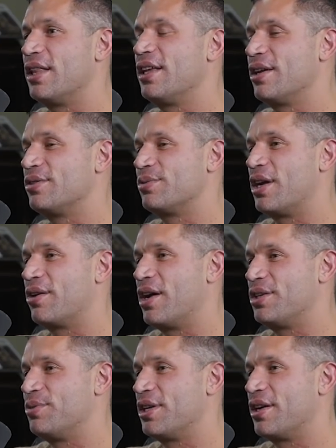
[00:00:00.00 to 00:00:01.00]
I think it was when I
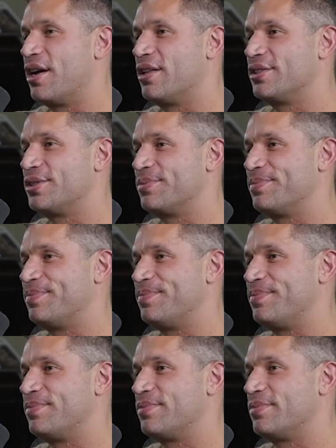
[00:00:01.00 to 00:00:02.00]
graduated college.
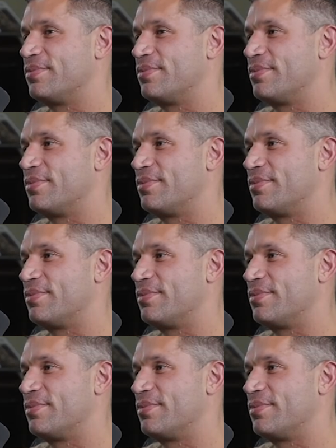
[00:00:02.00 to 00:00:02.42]
Dope, man.